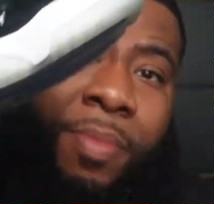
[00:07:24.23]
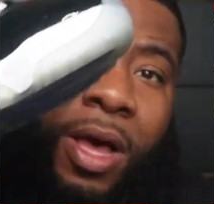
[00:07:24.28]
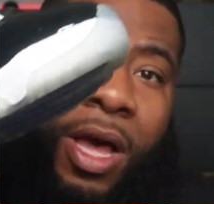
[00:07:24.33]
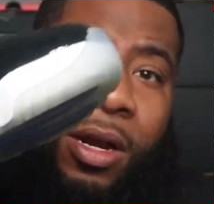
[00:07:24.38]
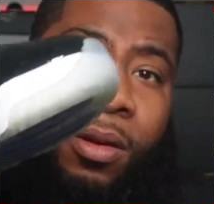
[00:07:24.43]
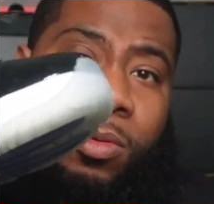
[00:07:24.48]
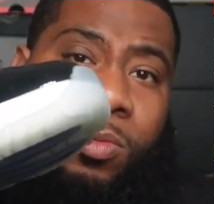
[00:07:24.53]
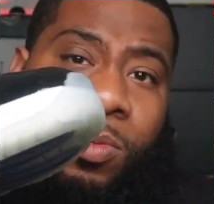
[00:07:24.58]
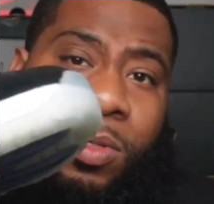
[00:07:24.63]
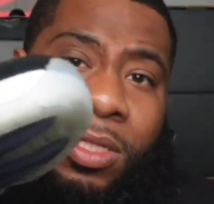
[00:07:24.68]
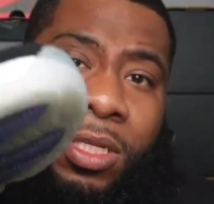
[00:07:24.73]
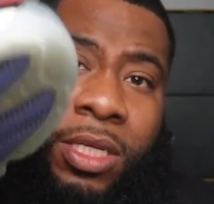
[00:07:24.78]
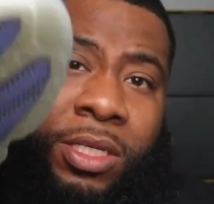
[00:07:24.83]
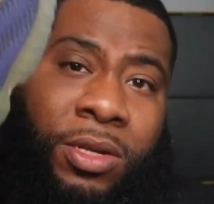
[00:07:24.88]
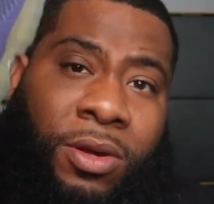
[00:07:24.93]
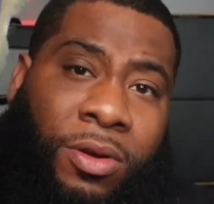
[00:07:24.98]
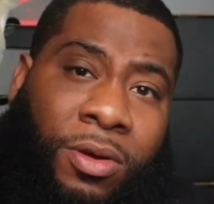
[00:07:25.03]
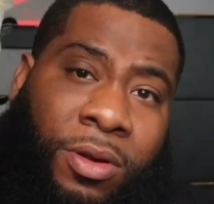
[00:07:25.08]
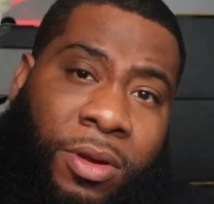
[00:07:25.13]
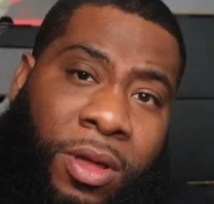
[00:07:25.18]
bottoms. Once they
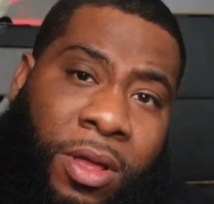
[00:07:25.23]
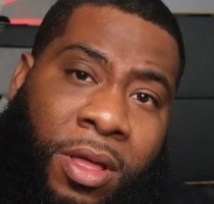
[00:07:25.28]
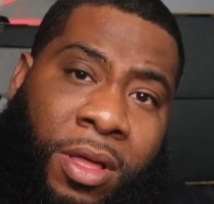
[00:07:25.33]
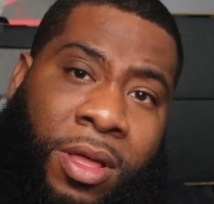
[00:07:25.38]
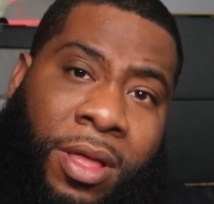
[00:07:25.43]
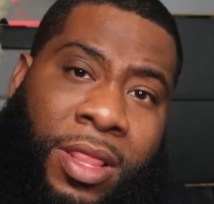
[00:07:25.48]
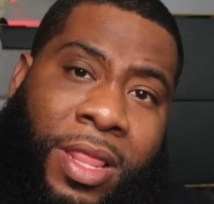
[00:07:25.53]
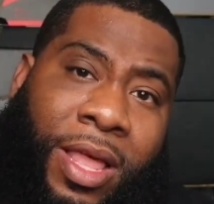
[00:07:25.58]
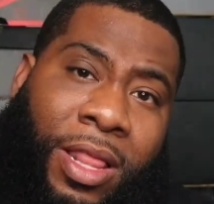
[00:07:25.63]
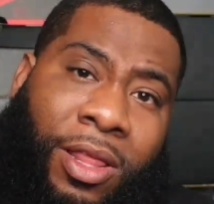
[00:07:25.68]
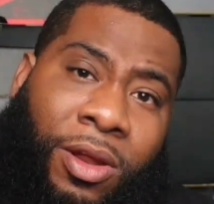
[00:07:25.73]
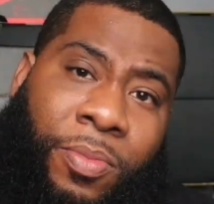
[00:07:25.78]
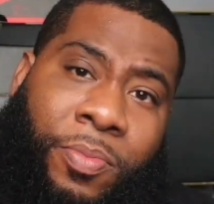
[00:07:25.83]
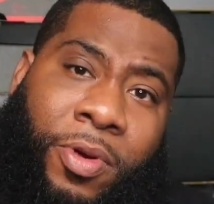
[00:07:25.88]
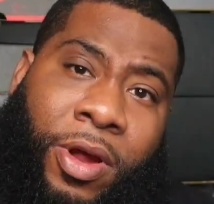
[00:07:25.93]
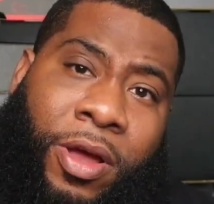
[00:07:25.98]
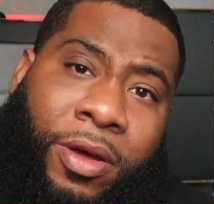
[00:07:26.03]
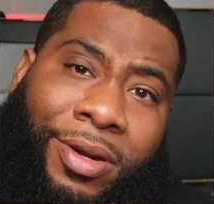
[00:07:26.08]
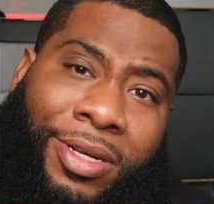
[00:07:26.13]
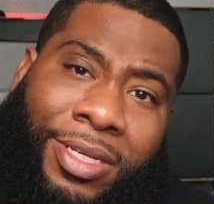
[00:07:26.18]
turn that little
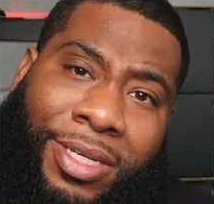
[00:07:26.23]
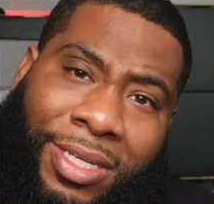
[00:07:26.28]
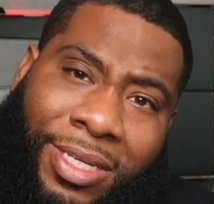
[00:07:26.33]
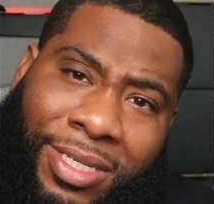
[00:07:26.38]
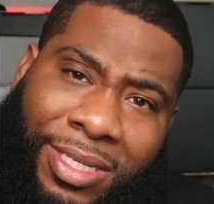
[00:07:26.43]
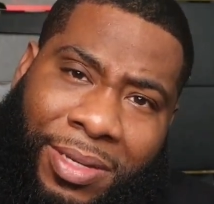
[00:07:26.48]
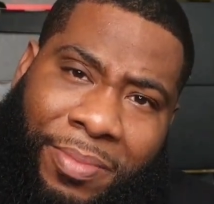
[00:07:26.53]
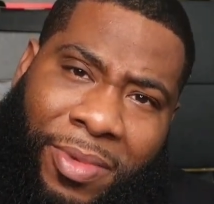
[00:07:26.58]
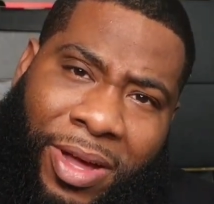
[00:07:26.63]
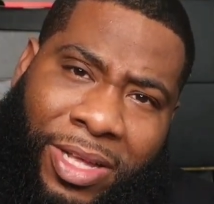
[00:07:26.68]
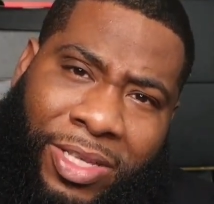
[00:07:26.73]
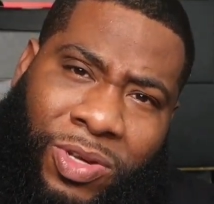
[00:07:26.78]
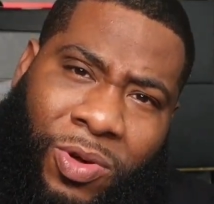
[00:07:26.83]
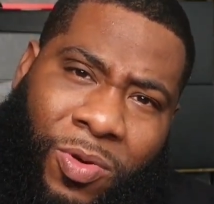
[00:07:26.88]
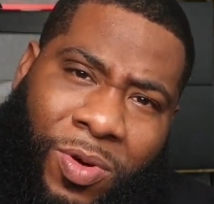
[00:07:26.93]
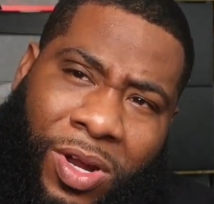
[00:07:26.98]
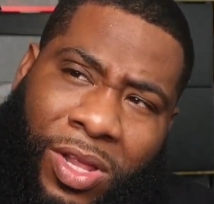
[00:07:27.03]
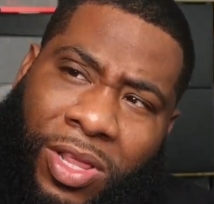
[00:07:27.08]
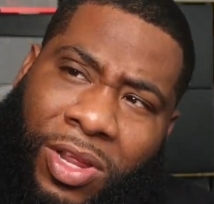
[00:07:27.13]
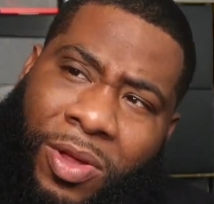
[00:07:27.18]
brownish, you can see mine's
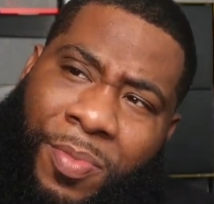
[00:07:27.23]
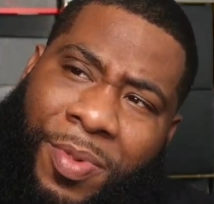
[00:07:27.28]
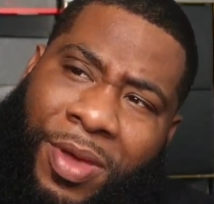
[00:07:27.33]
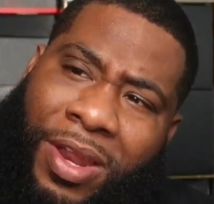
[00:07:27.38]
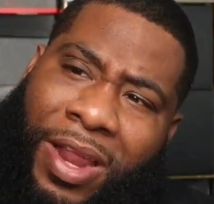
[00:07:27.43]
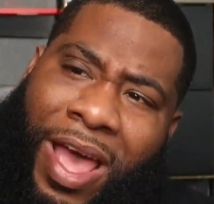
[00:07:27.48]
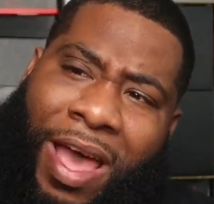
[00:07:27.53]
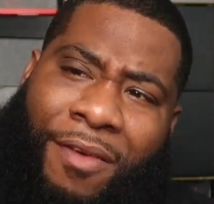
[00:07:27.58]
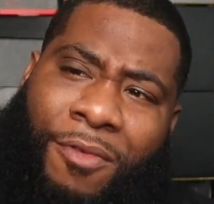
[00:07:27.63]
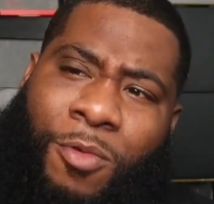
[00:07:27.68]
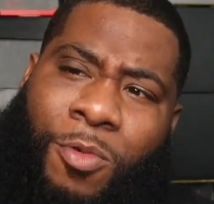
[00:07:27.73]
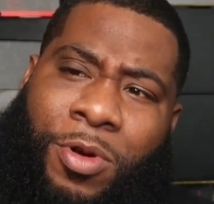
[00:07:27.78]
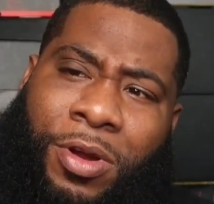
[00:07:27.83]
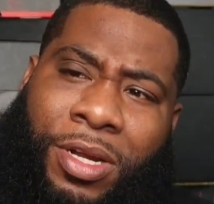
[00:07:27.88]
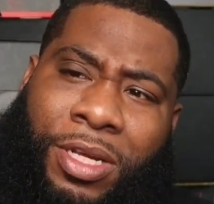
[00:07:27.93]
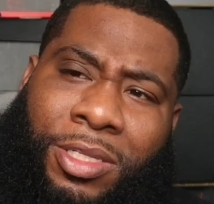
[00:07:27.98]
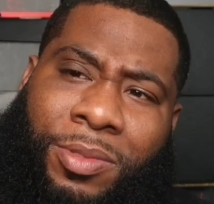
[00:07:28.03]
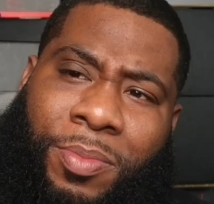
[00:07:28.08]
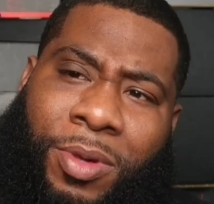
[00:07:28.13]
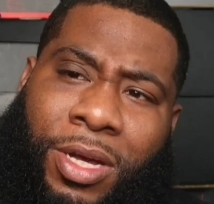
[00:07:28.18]
going a little bit. I haven't worn
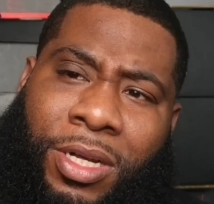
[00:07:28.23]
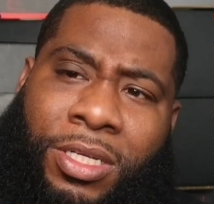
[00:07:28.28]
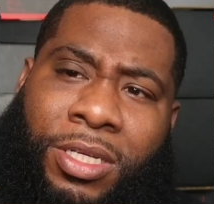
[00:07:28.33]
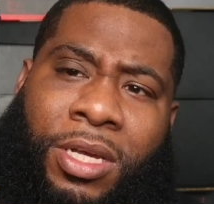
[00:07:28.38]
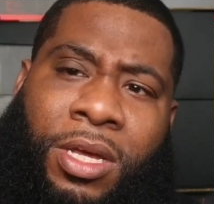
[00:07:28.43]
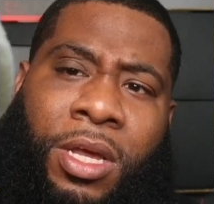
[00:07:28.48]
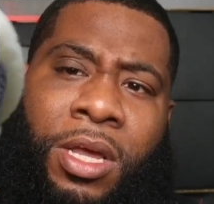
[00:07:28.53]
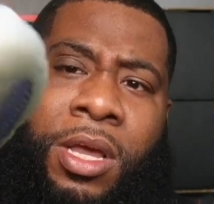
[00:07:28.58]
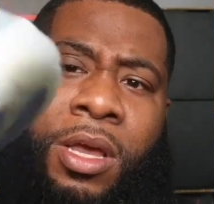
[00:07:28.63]
these much,